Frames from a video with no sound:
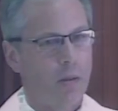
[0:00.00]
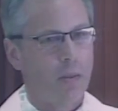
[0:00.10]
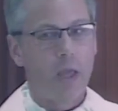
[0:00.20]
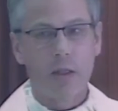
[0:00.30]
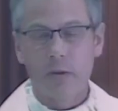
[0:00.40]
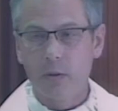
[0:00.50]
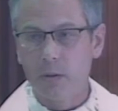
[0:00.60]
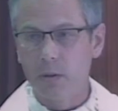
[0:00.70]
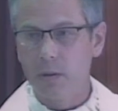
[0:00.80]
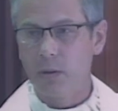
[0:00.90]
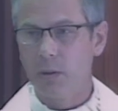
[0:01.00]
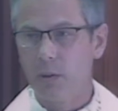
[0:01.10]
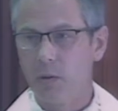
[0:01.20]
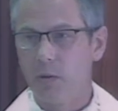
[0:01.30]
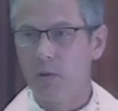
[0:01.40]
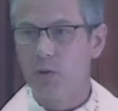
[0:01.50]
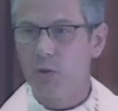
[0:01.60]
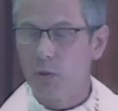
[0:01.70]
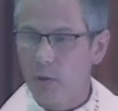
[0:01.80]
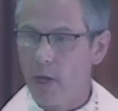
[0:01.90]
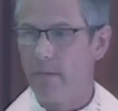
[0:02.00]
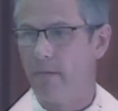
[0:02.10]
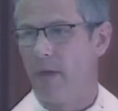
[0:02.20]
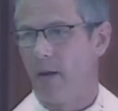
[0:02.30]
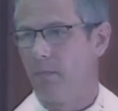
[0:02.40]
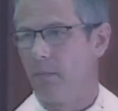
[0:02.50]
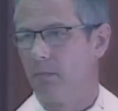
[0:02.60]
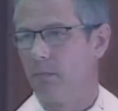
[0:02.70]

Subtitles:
They learned to love them.